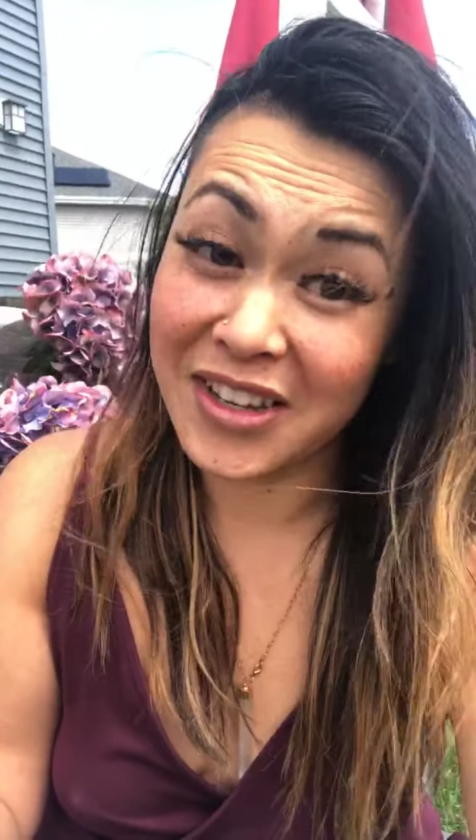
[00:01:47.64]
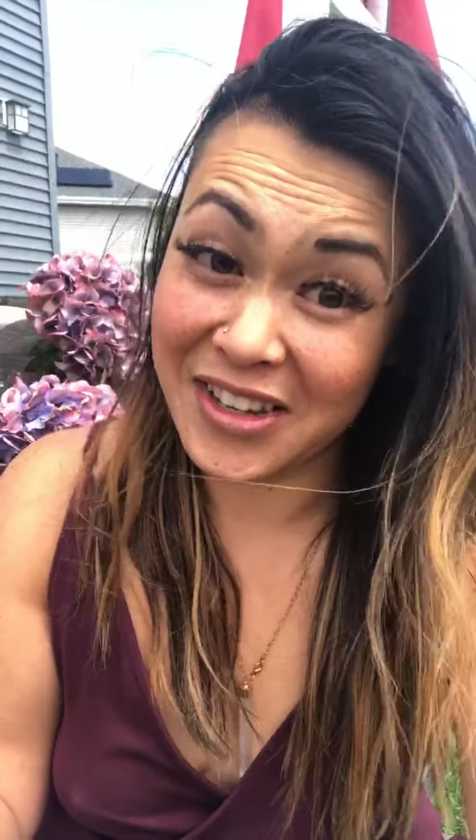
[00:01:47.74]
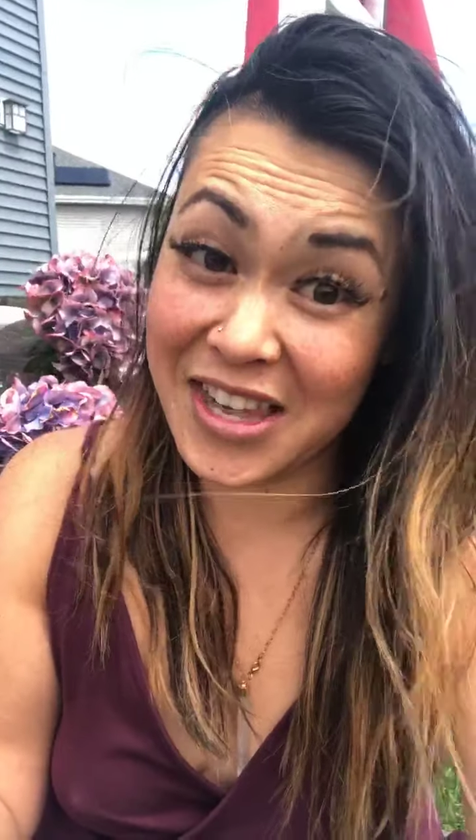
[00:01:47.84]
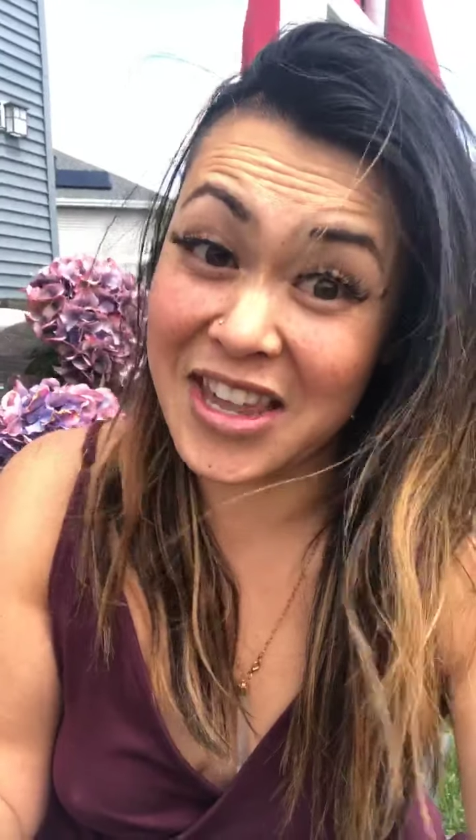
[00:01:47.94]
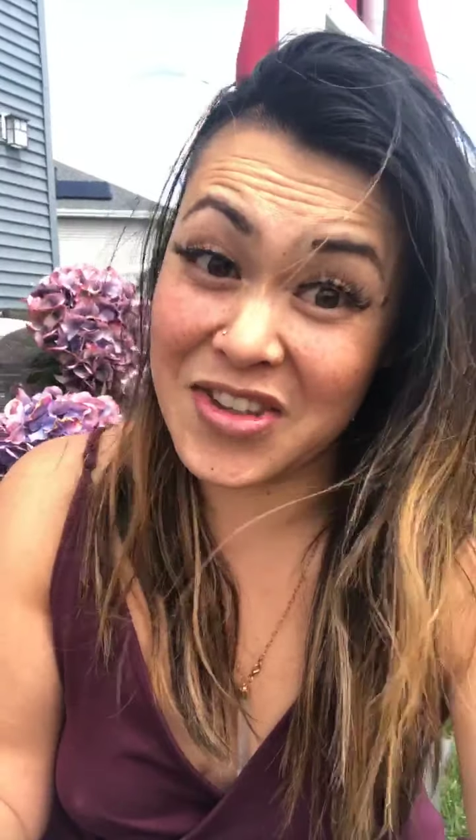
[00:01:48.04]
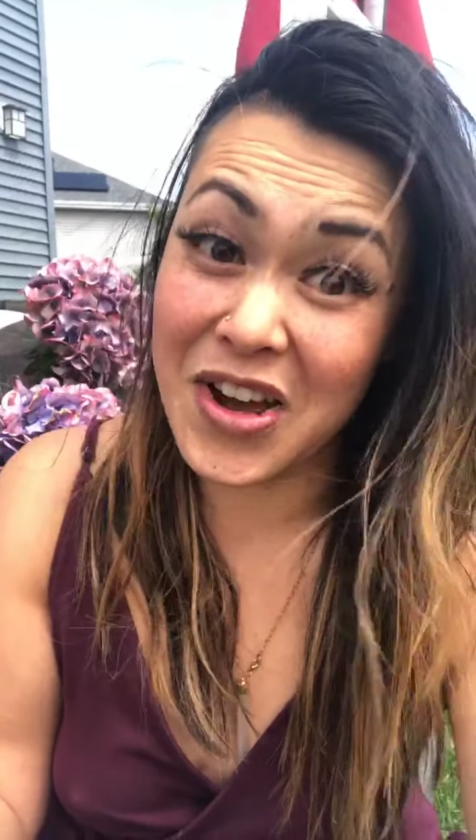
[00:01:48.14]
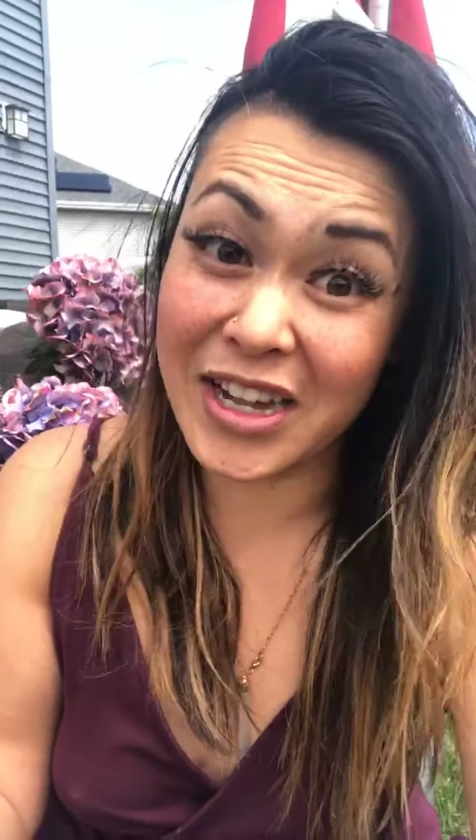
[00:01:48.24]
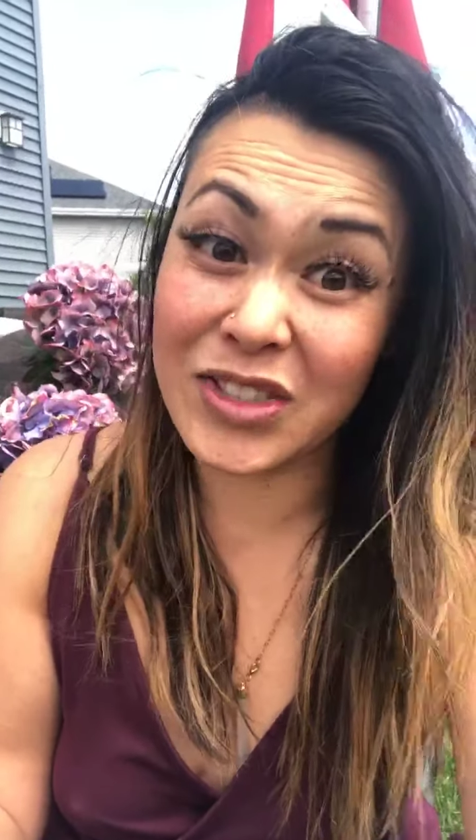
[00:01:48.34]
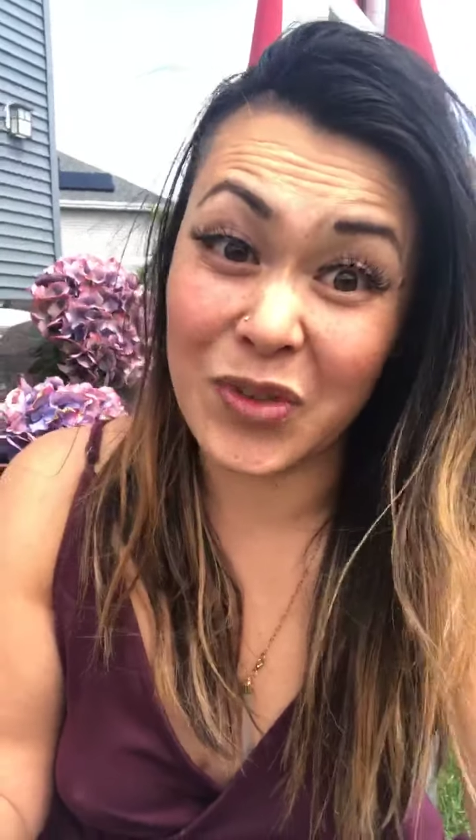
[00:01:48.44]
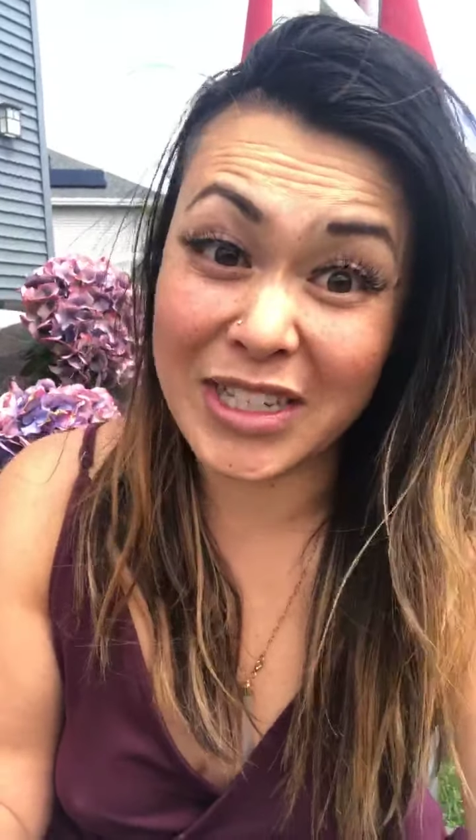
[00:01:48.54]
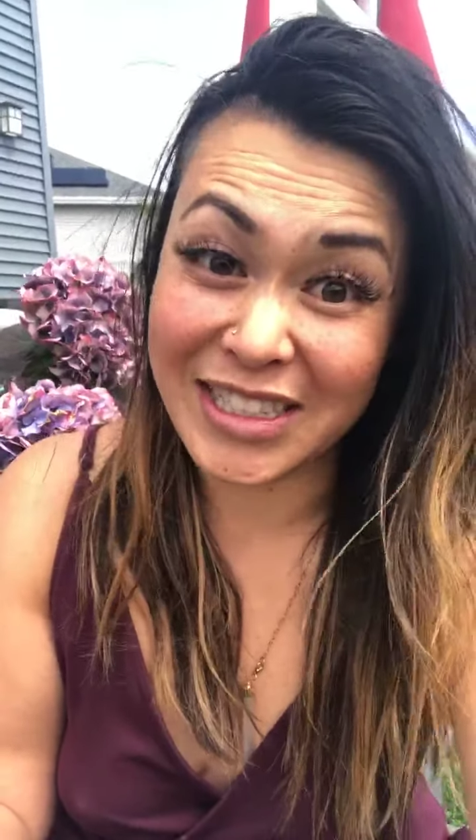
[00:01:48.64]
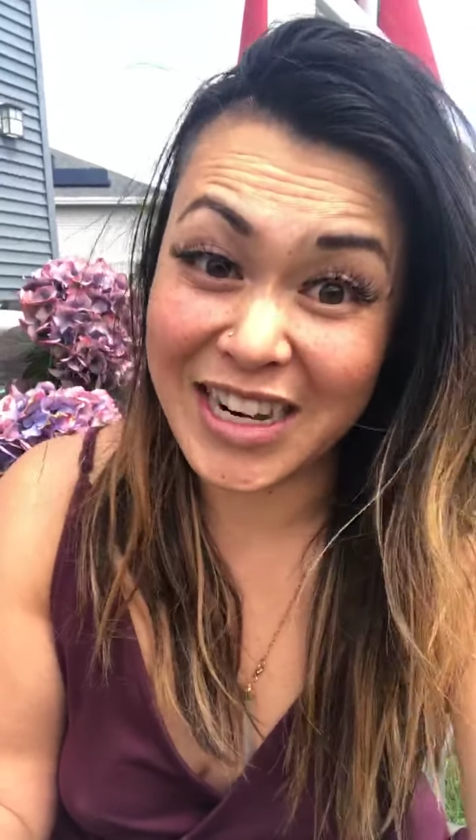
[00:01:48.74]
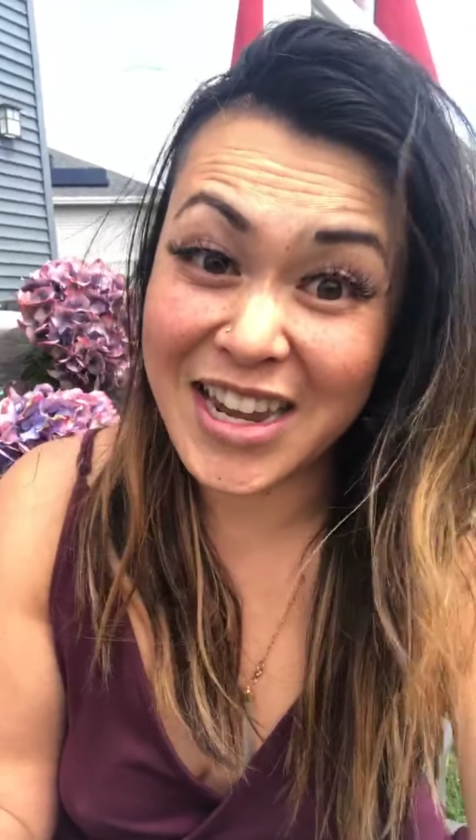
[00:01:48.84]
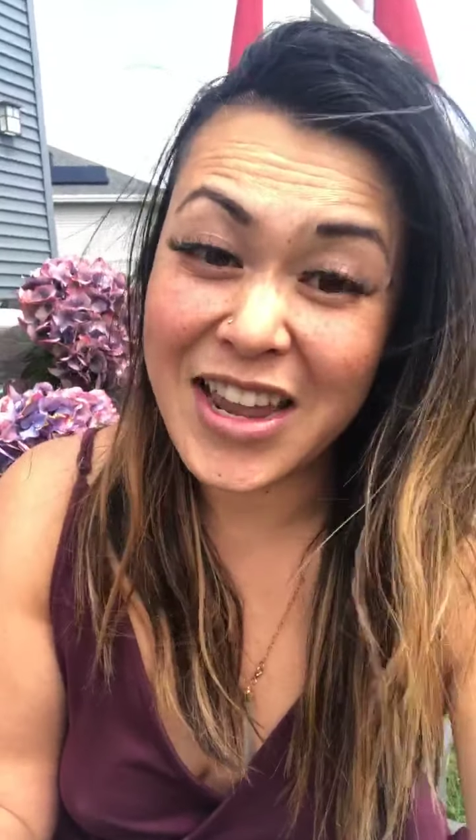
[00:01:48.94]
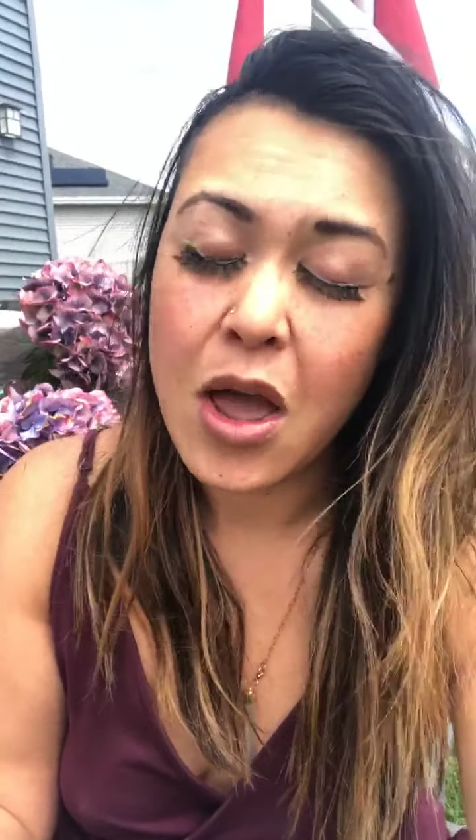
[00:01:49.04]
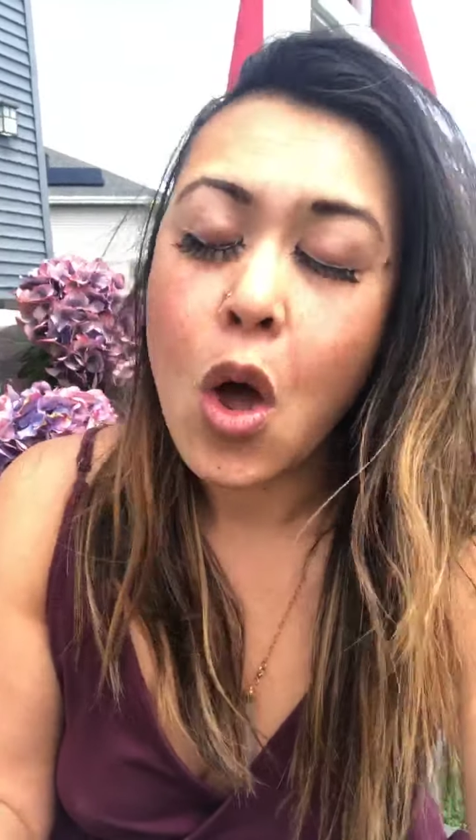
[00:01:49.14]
Can you guys resonate?